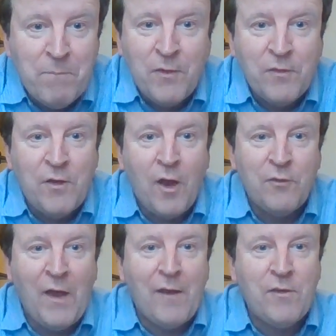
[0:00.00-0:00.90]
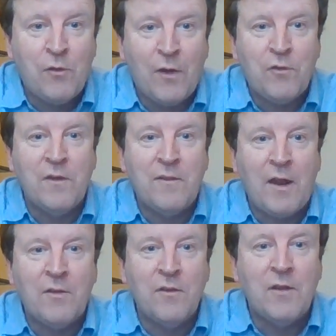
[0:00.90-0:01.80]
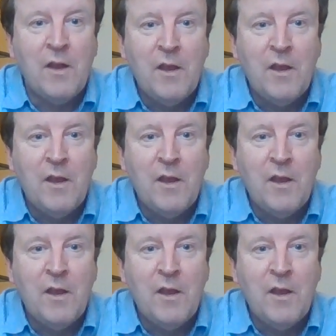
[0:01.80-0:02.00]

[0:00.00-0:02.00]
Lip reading: The search for extraterrestrial intelligence